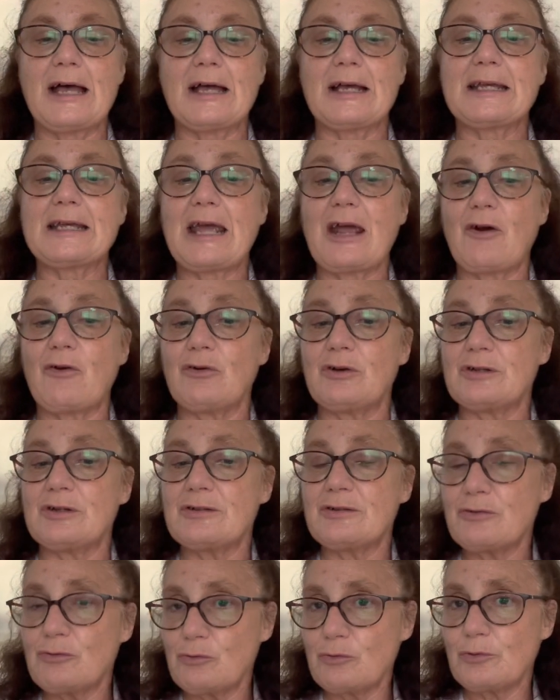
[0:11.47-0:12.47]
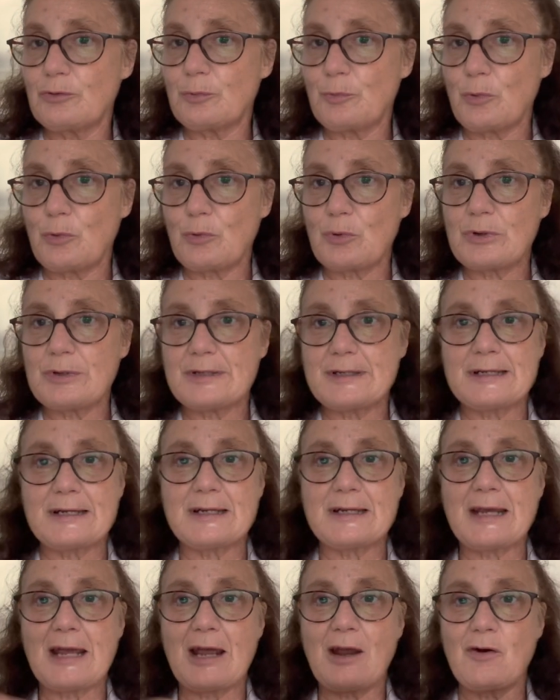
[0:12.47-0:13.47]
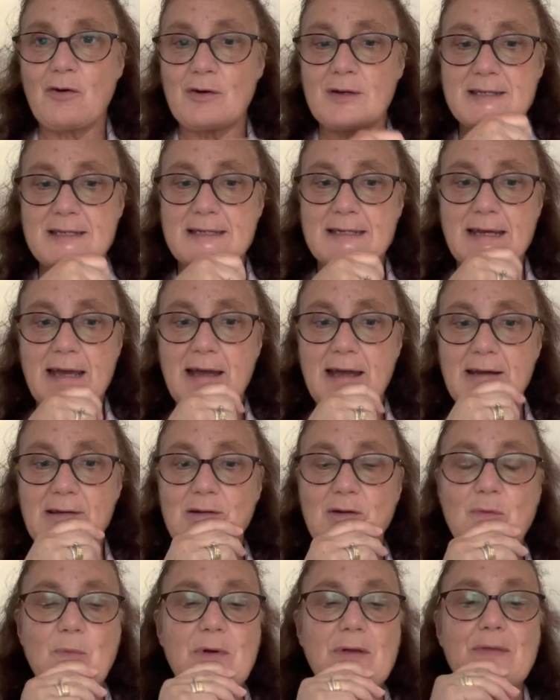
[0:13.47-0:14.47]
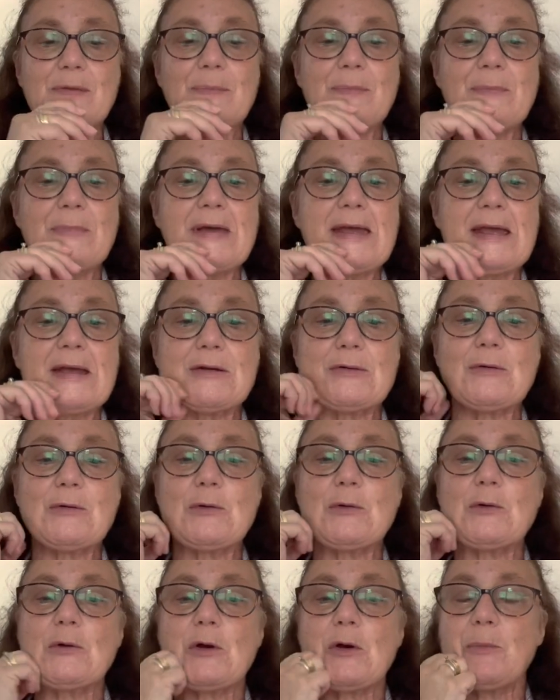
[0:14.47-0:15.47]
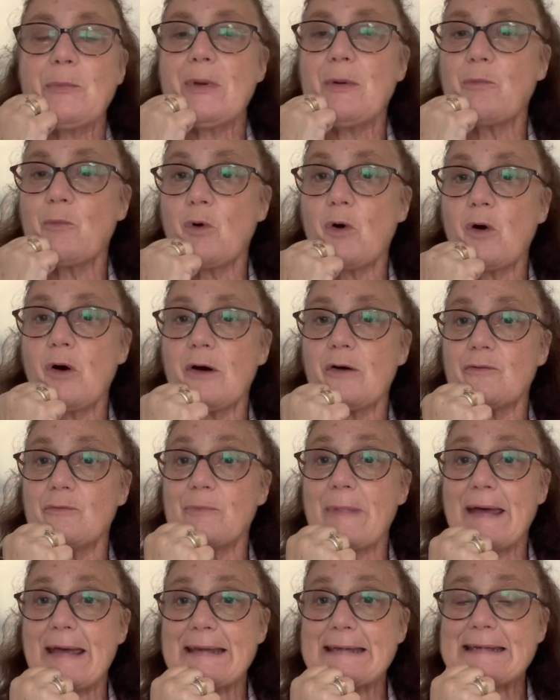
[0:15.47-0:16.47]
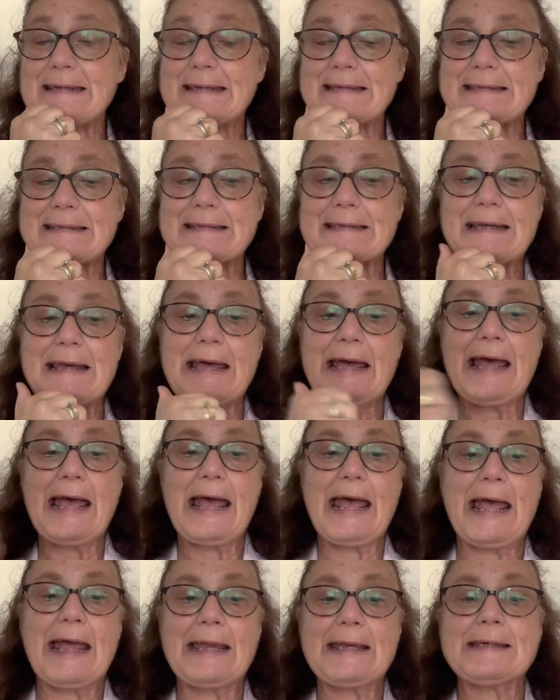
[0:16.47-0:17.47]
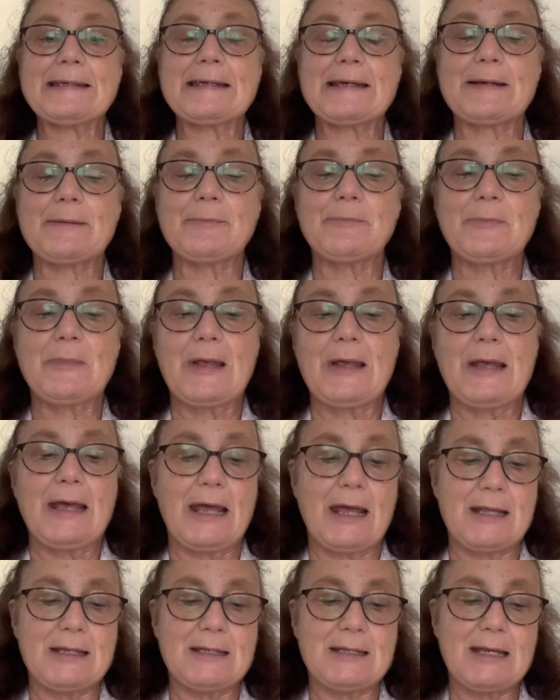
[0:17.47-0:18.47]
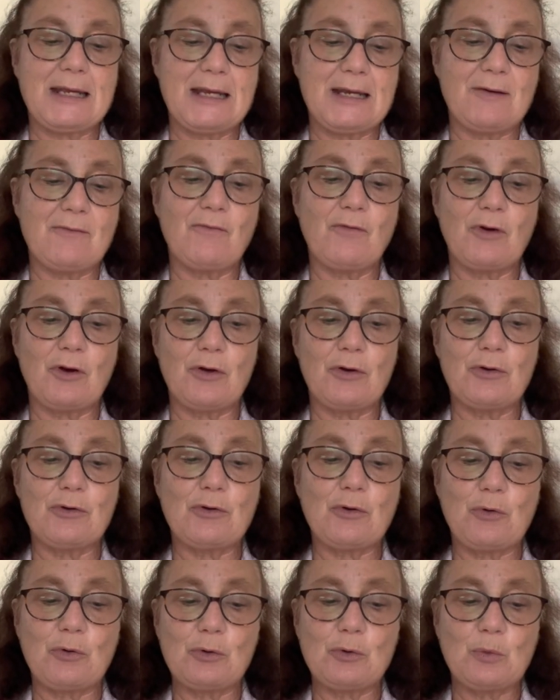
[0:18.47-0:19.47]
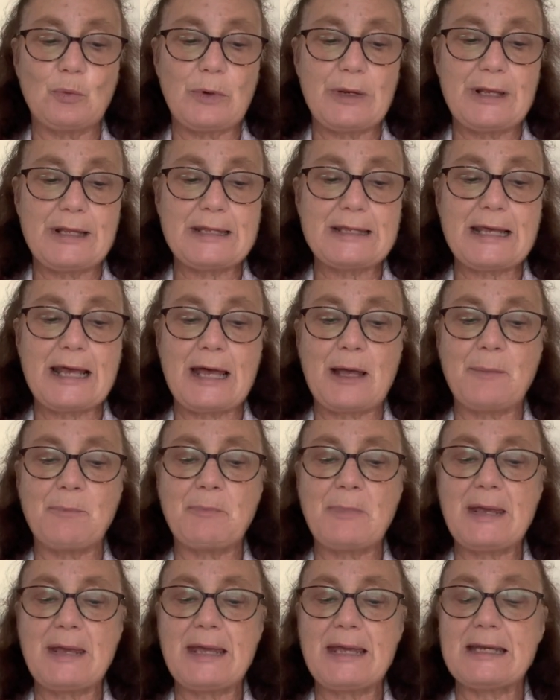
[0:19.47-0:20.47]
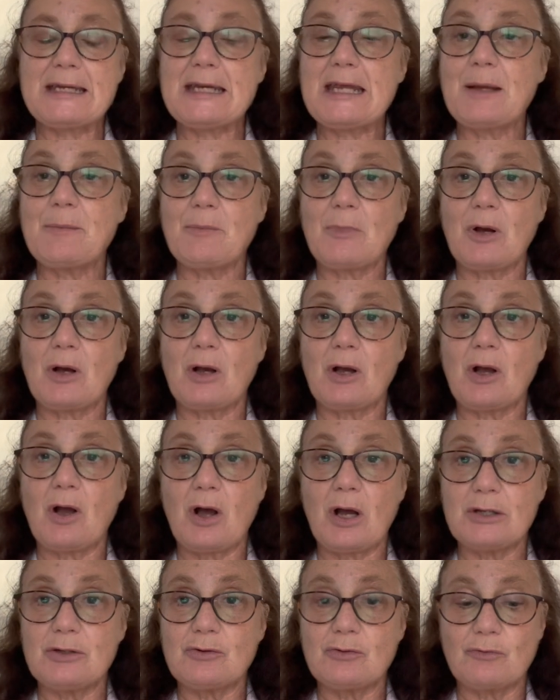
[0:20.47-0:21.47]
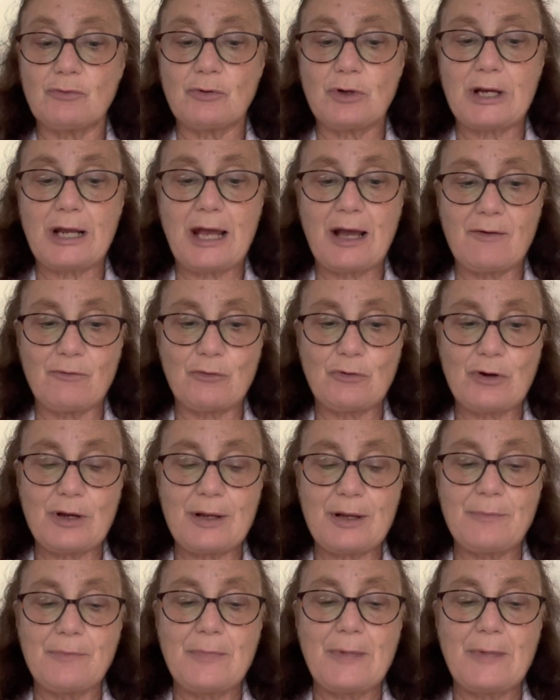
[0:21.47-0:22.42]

Karen Tyrell's books. Now, Karen started with Me and Her, A Memoir of Madness, and then followed on with Me and Him, A Guide to Recovery.